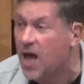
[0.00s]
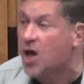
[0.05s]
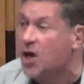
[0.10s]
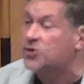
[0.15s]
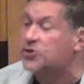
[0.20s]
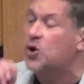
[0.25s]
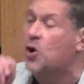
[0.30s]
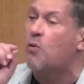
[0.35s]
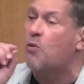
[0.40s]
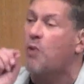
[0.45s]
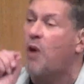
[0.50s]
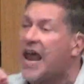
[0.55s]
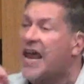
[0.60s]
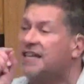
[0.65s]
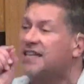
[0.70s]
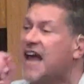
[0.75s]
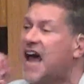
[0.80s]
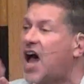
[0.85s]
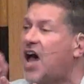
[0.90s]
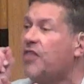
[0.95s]
So
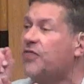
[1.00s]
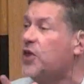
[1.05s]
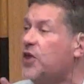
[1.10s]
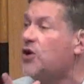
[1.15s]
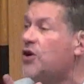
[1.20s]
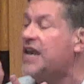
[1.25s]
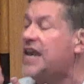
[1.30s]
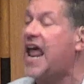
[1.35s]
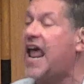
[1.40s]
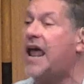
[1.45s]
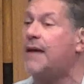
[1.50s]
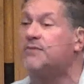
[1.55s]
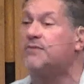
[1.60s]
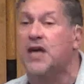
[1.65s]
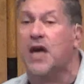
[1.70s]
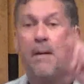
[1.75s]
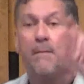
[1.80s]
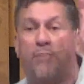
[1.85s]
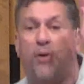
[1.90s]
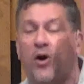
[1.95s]
write down their names,
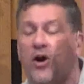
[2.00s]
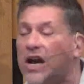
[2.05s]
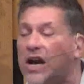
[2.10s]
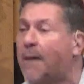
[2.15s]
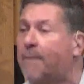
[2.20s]
put it